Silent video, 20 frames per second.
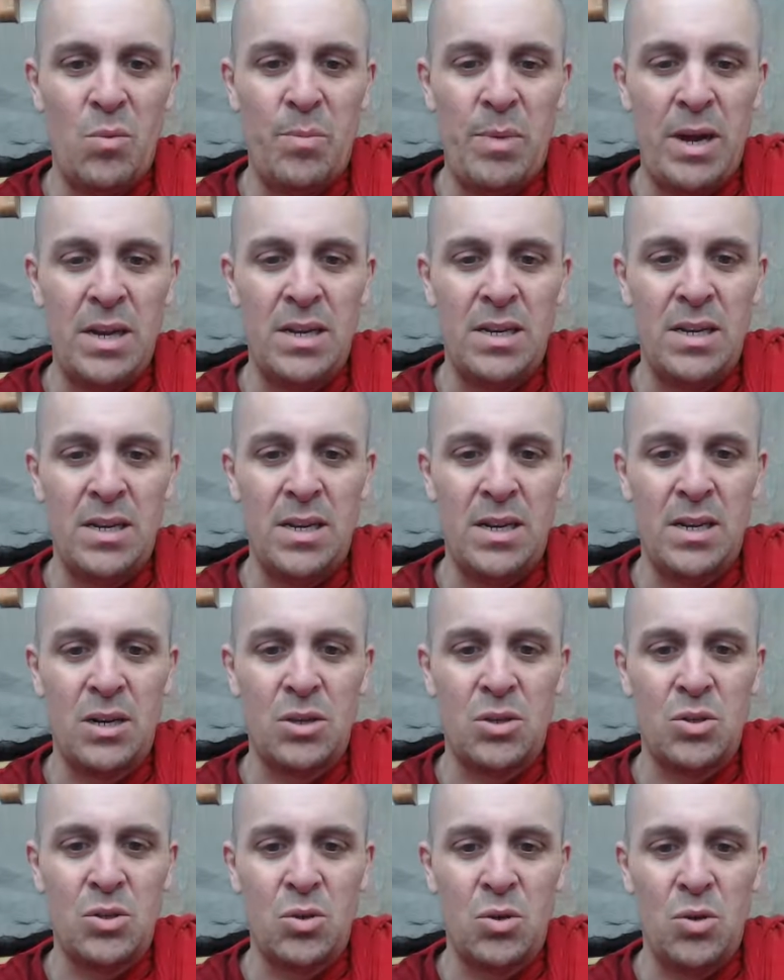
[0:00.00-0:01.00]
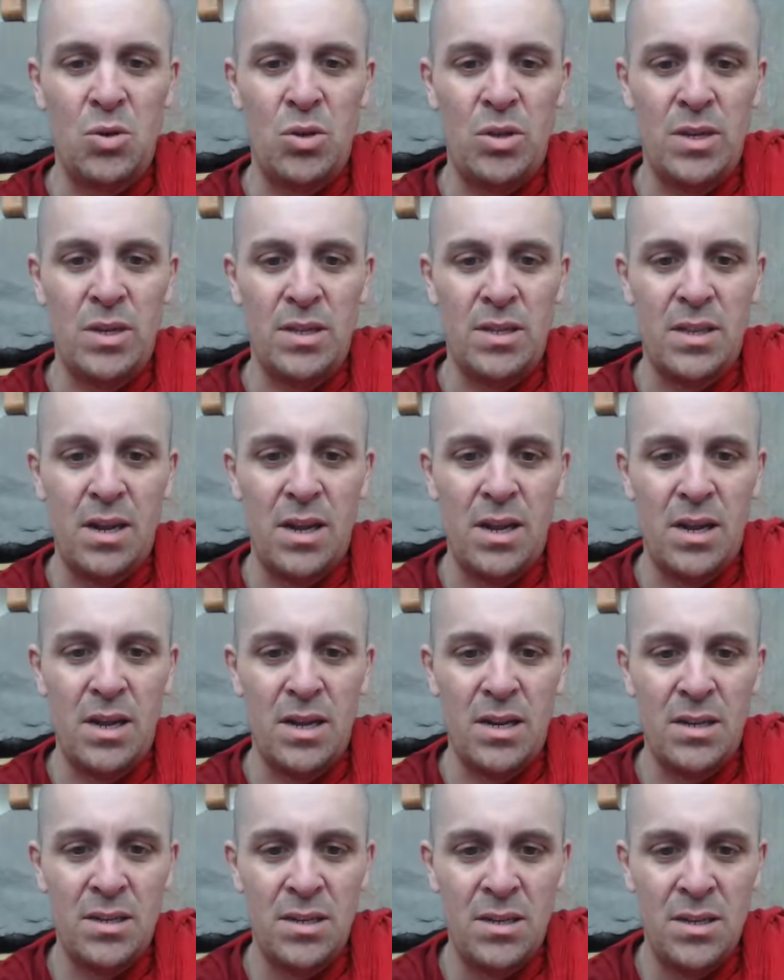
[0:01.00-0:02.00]
pannaraso
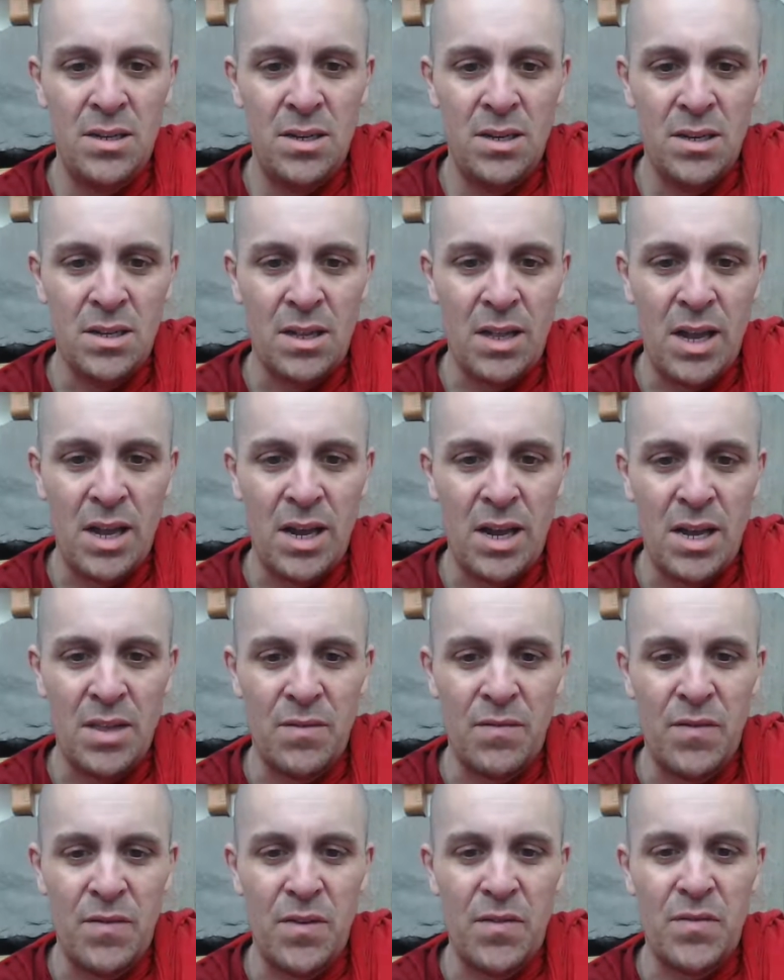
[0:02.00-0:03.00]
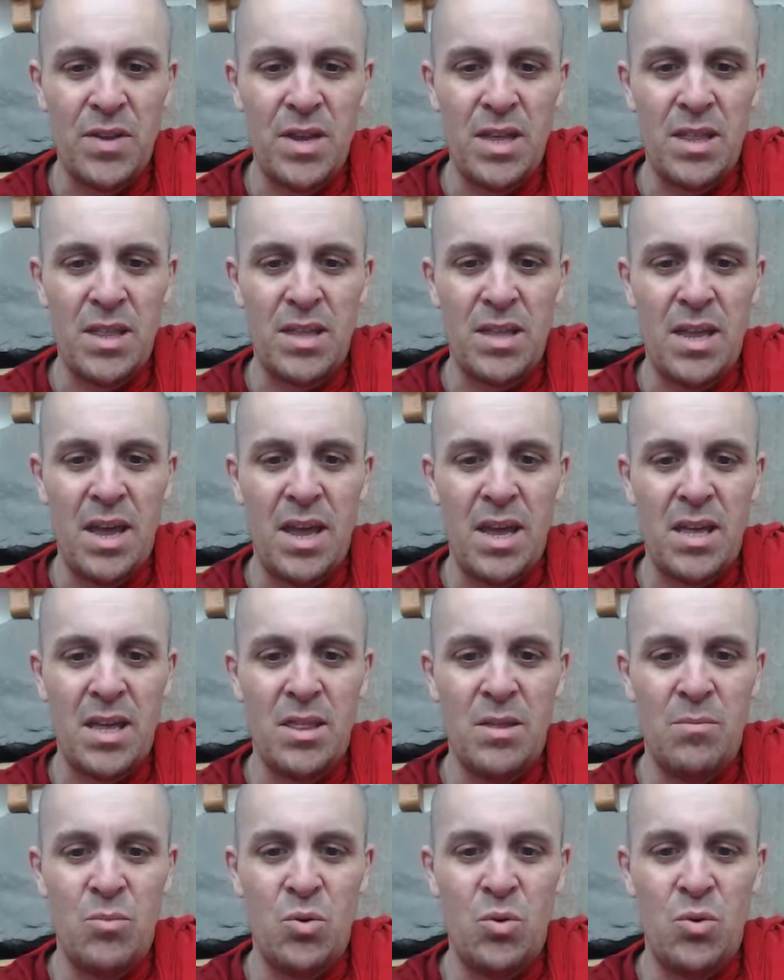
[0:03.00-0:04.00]
yata. Like on the 15th day,
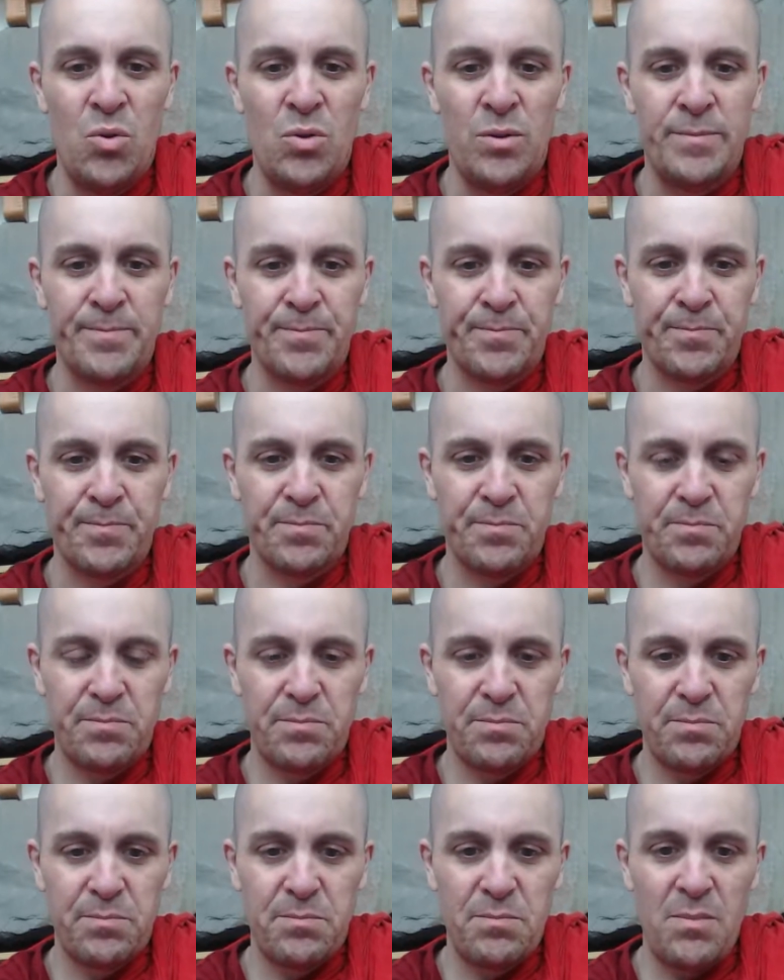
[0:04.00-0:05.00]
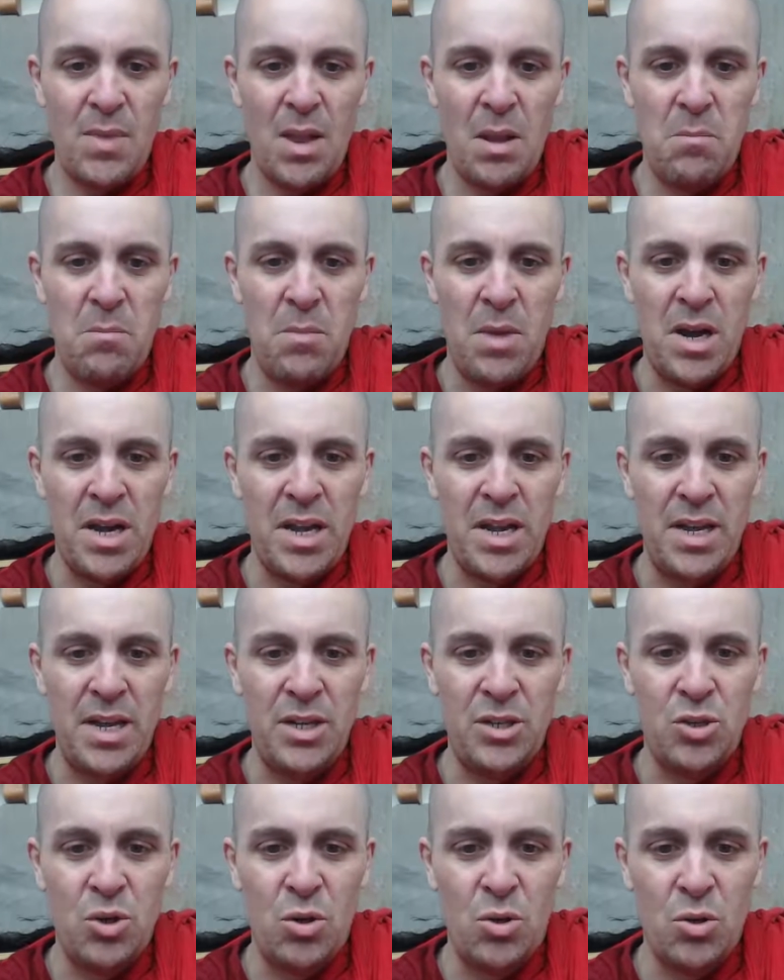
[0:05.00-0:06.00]
the moon. Mani
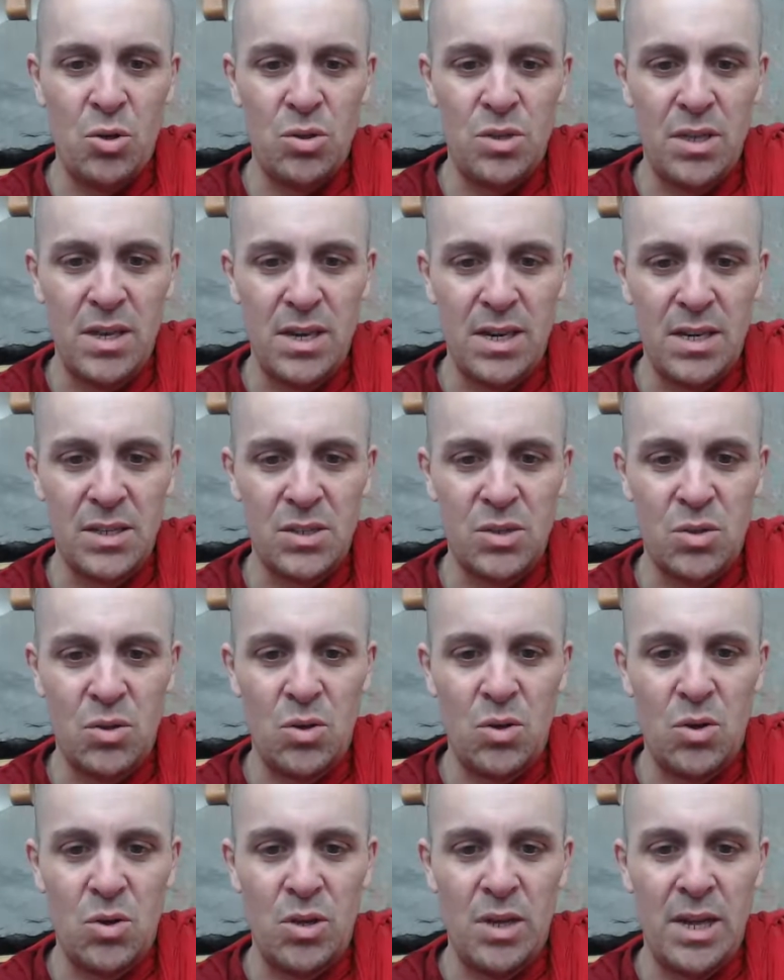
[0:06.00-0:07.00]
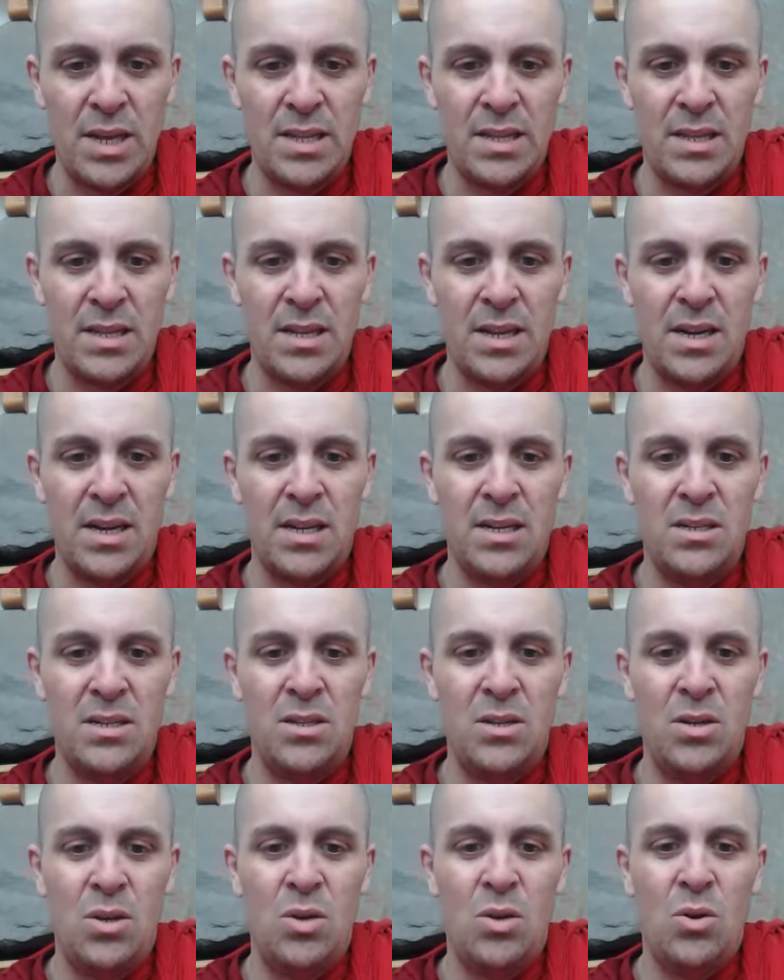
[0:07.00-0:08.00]
jyotiraso yata.
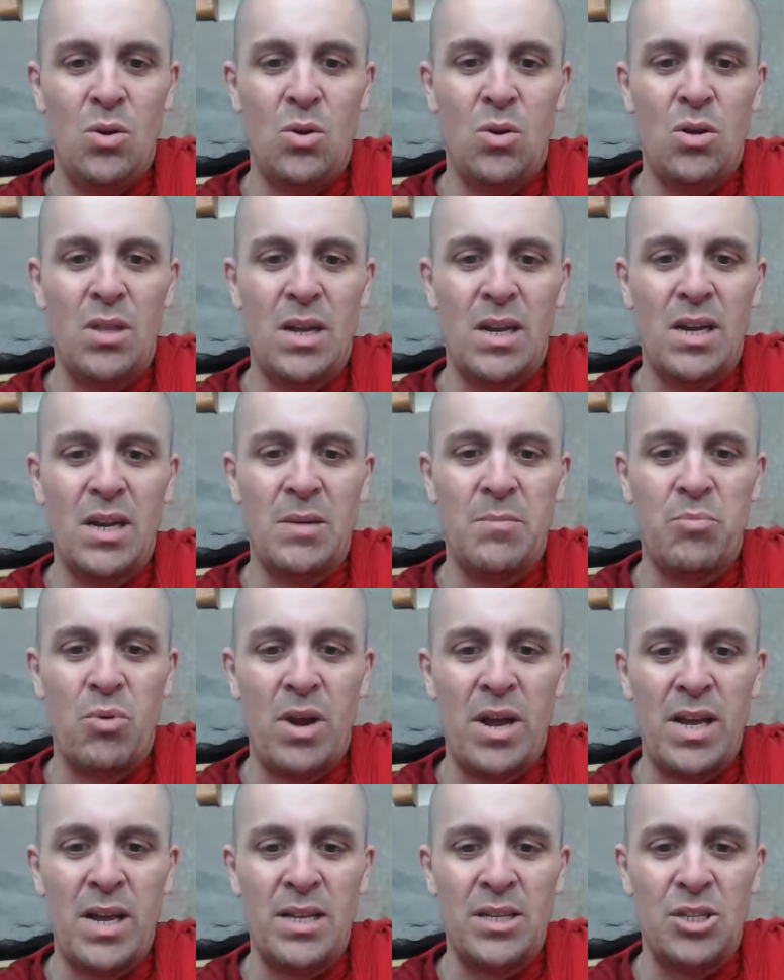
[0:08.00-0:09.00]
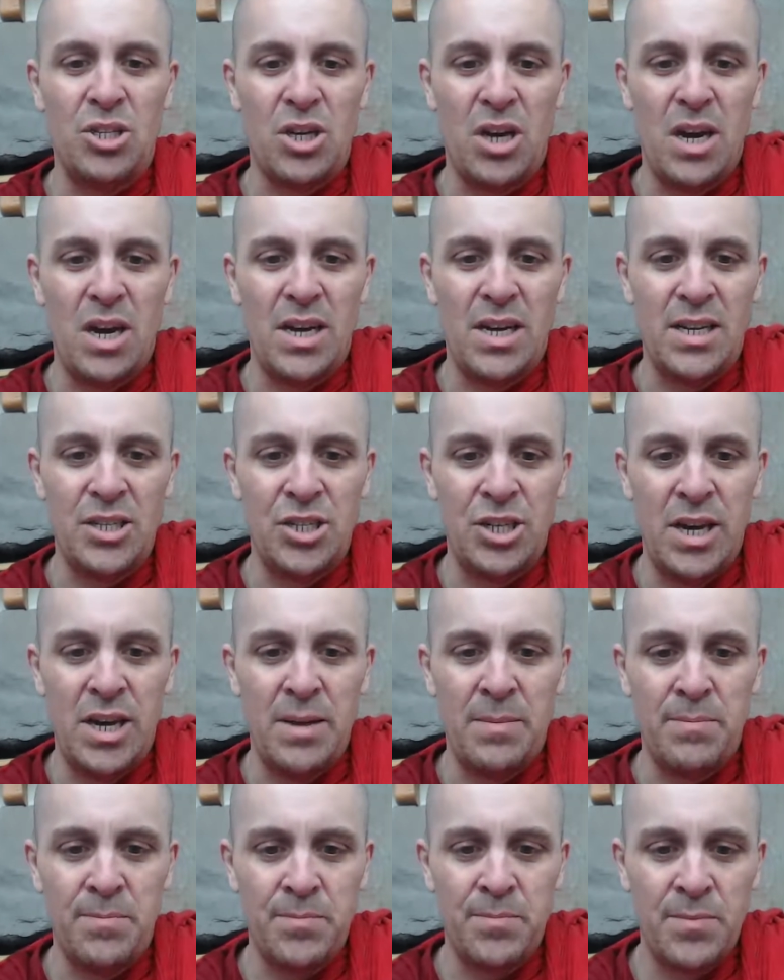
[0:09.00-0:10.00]
Or like a bright and shining
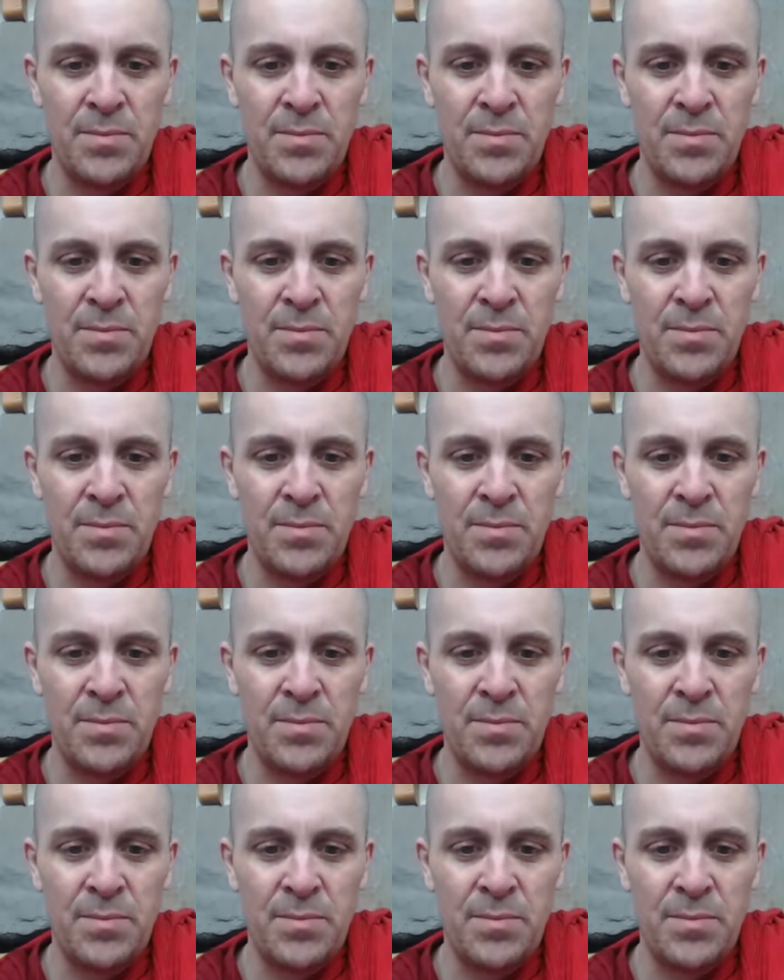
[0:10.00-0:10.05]
gem.